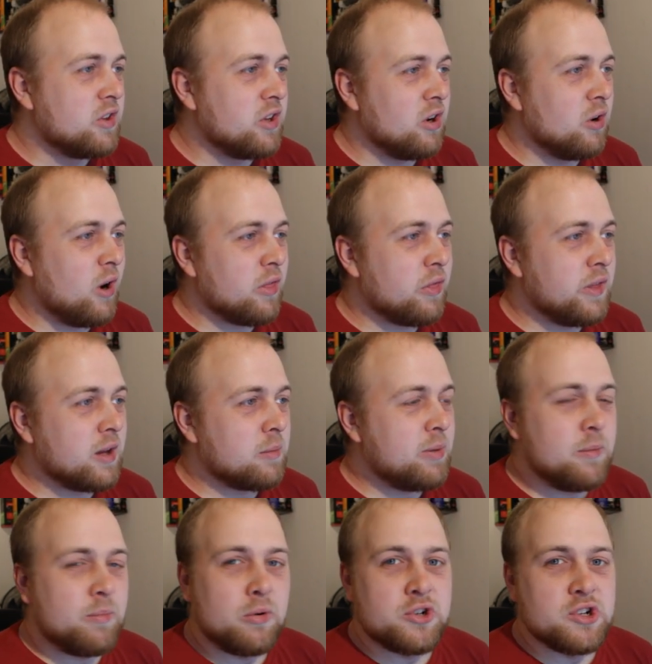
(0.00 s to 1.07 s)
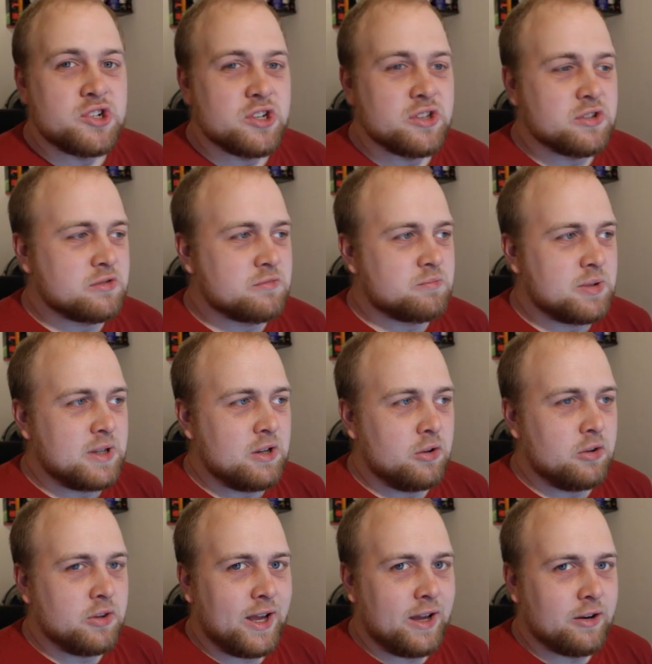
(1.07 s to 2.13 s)
So I think people should just be
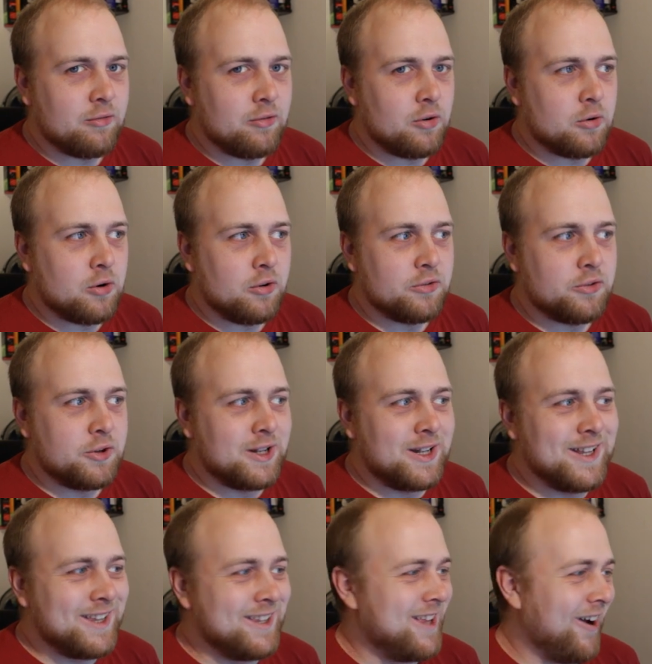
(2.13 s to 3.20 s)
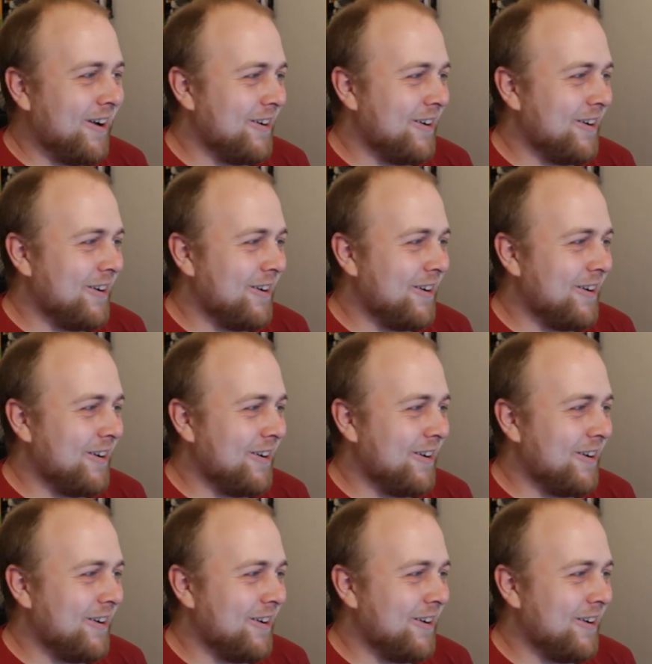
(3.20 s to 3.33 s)
on Adderall constantly.